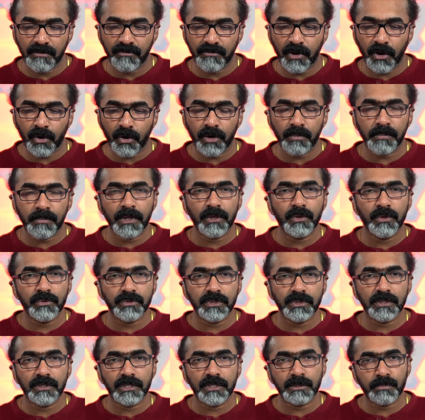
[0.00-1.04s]
we are going to be
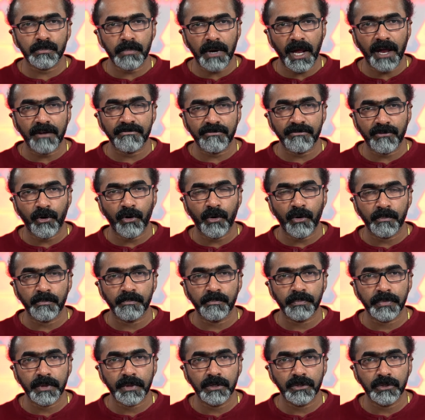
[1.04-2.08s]
using this platform
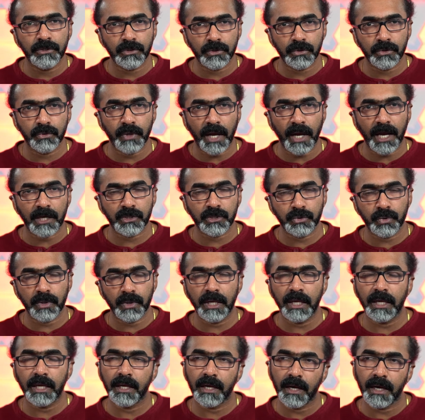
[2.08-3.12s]
to
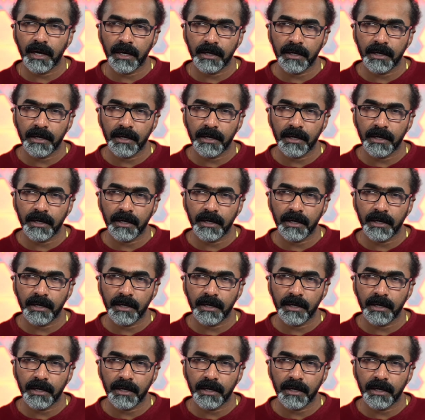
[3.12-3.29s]
actually